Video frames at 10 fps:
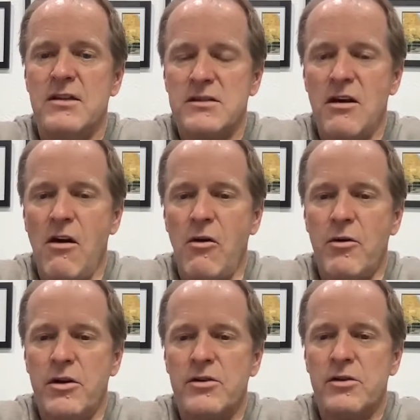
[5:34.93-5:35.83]

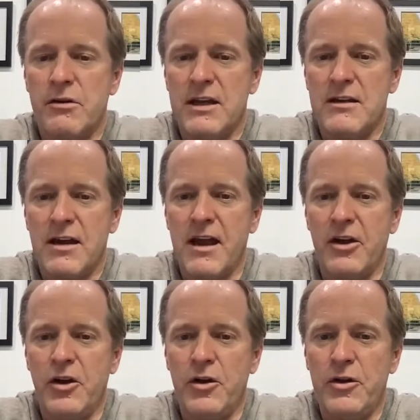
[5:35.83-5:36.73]
So turkey
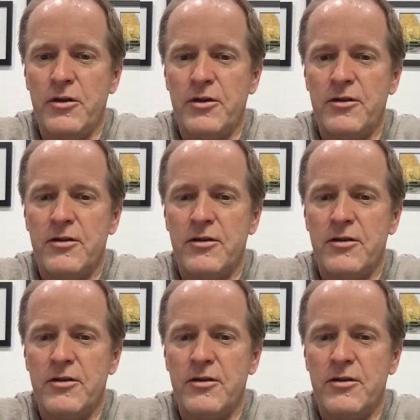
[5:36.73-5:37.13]
tail